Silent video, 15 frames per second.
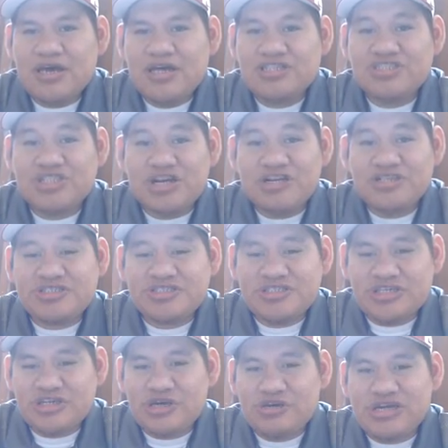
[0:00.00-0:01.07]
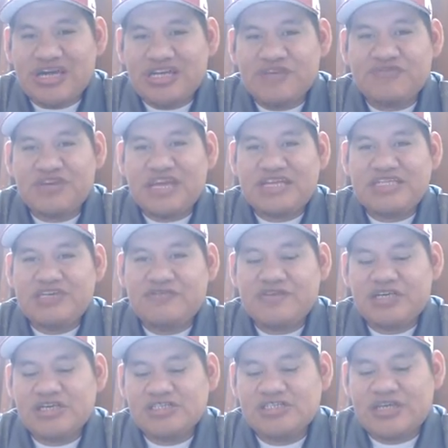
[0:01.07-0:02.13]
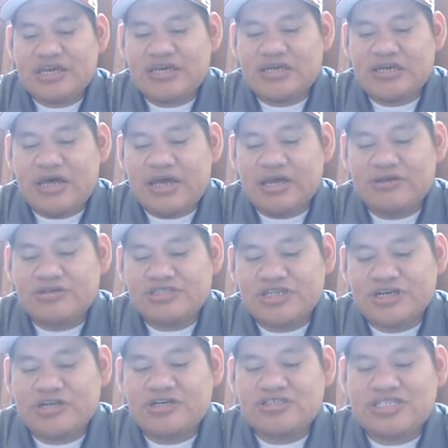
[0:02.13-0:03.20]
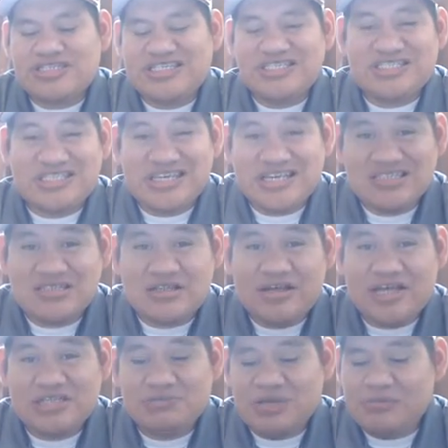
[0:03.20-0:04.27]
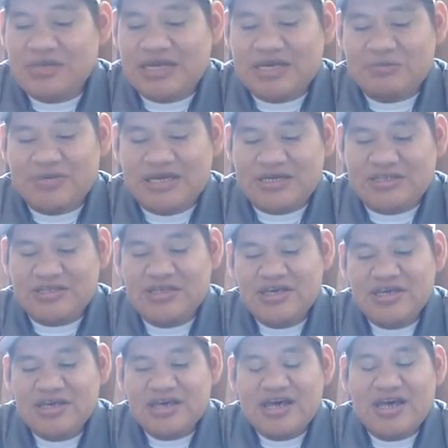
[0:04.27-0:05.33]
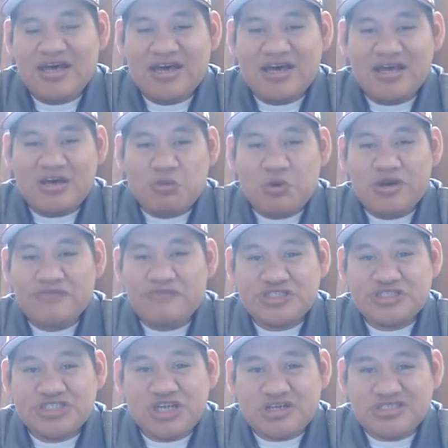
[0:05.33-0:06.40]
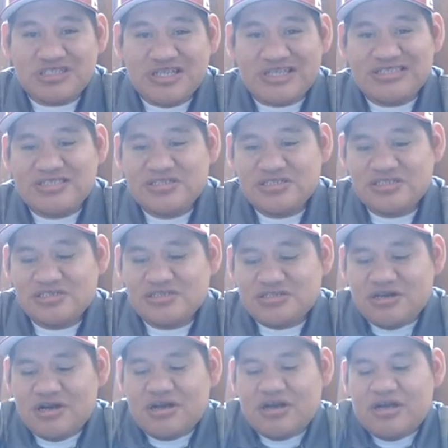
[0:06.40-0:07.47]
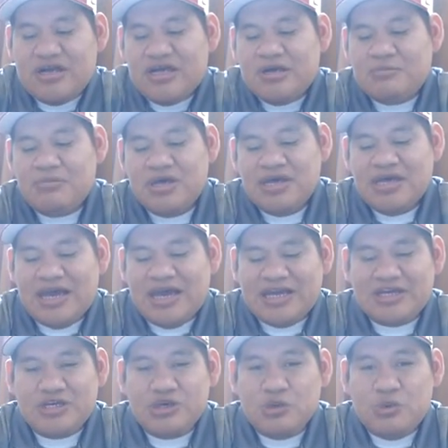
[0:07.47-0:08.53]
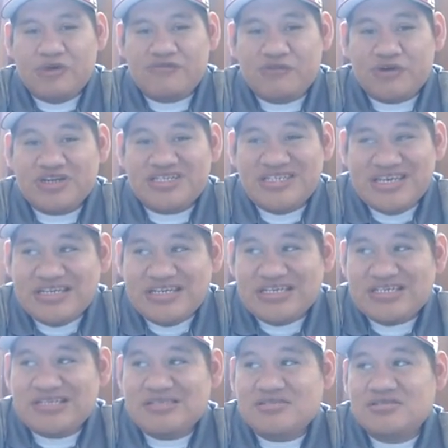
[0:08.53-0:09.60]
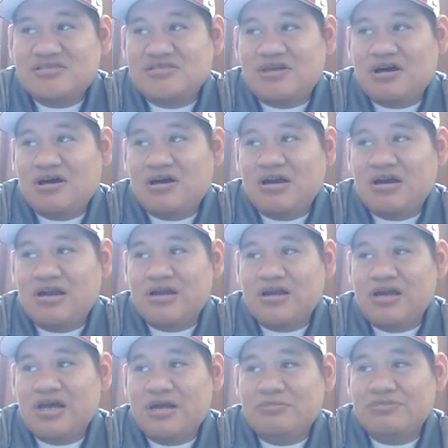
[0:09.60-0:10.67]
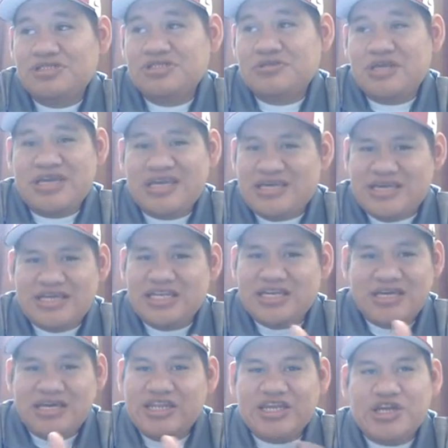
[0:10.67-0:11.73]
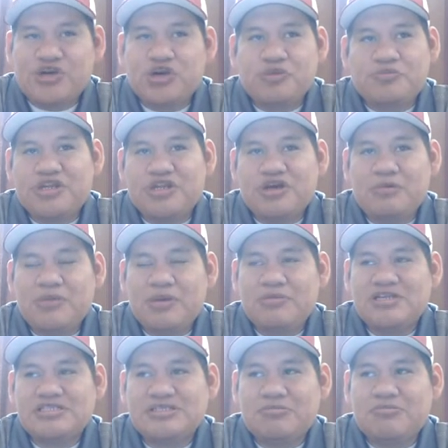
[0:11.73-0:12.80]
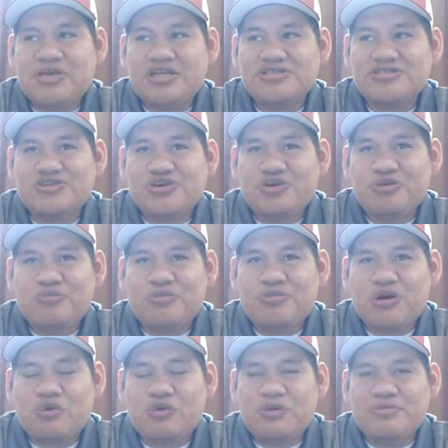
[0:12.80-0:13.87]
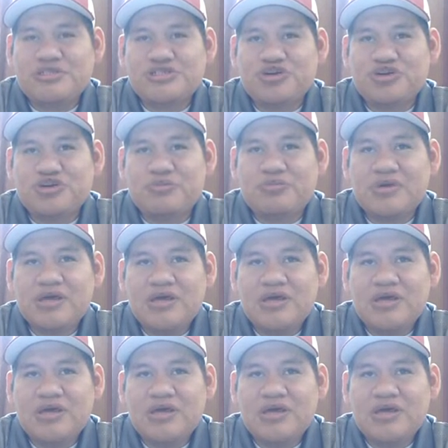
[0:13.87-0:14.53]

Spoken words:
church. You got different activities. Like I go to church, I teach a kids class. Maybe I can make one for church lessons, or I could do one for attendance, or just any group. Maybe it's a men's group or a women's group.